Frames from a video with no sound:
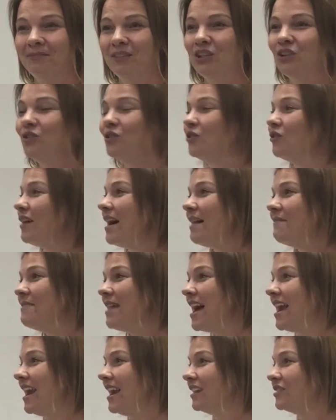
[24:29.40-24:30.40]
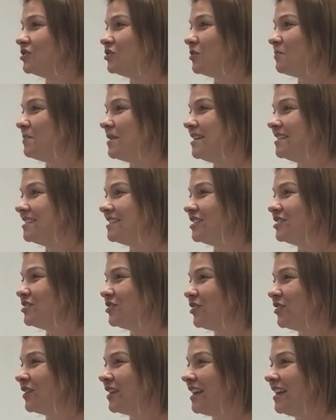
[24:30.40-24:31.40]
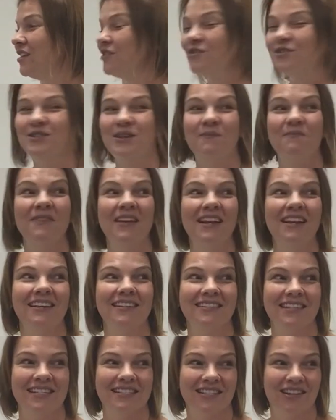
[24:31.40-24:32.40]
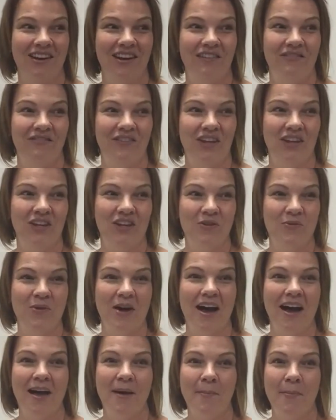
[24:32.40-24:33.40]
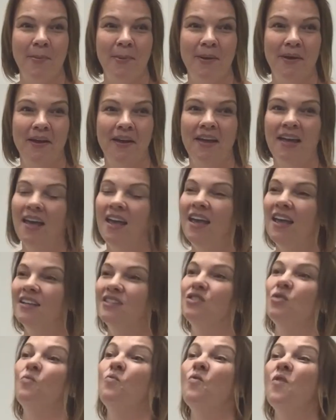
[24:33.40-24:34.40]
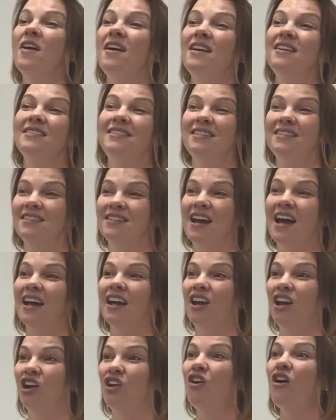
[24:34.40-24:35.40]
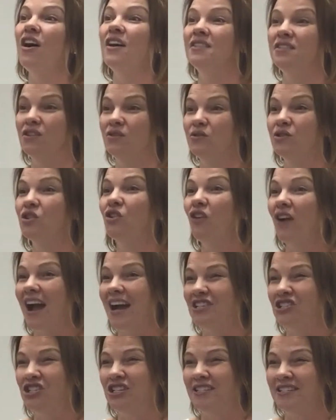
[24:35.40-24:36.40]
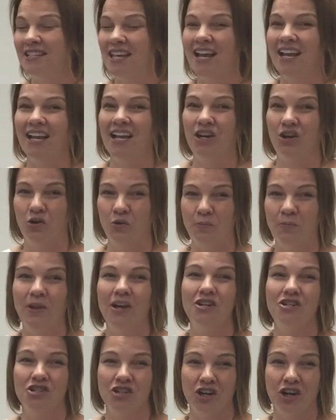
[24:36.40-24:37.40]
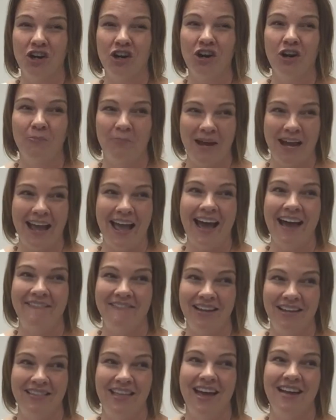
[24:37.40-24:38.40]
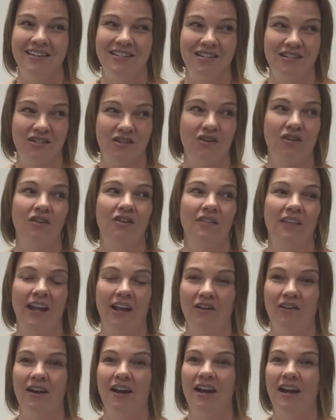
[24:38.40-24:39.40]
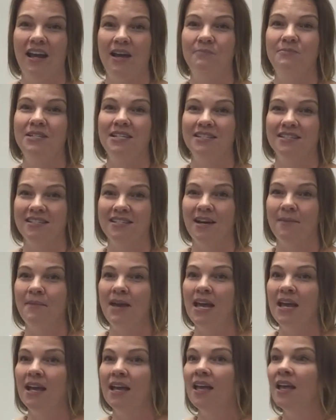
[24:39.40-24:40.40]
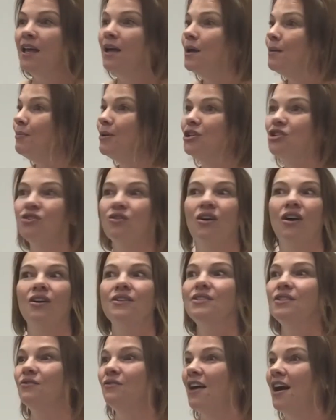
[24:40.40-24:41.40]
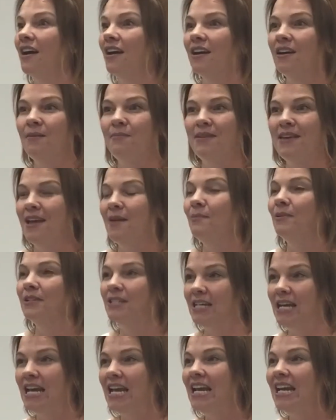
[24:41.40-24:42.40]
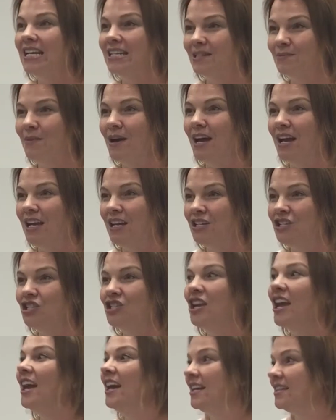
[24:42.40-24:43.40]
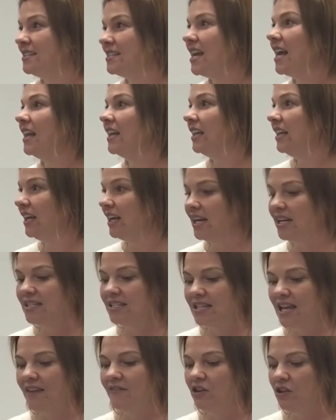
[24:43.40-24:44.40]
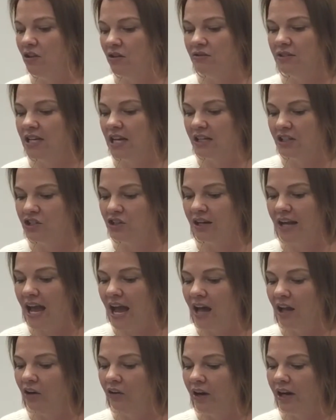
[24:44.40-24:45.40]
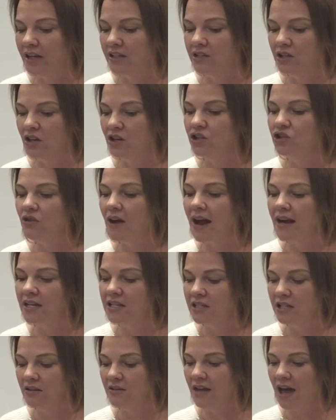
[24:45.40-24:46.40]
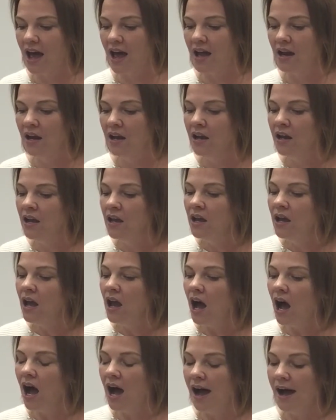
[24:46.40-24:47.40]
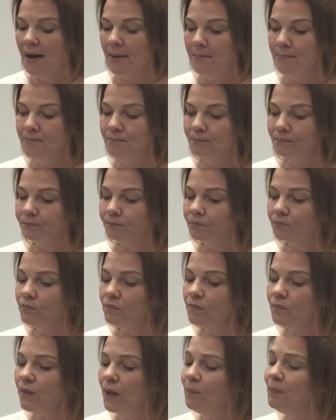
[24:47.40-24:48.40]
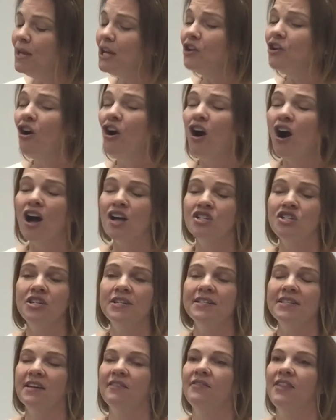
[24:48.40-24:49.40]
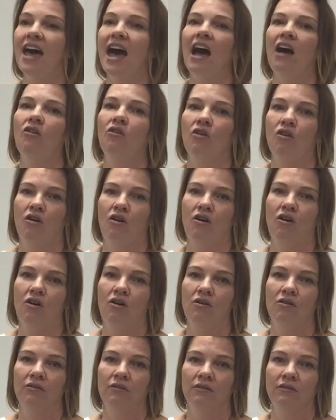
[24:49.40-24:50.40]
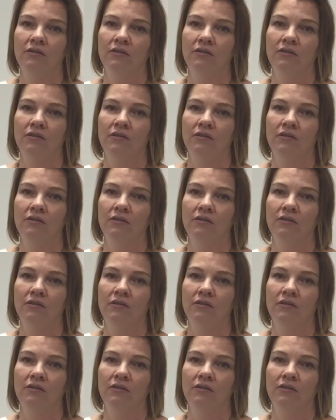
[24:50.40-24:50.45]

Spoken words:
Go grab that extra piece of turkey or something because that's going to fill you up. So one is it's not going to cause those crashes like in your blood sugar by having that dessert like on an empty stomach, but you're also not going to be able to eat as much, and it's likely going to save you those extra calories. So you try to do that. Be cautious of the alcohol.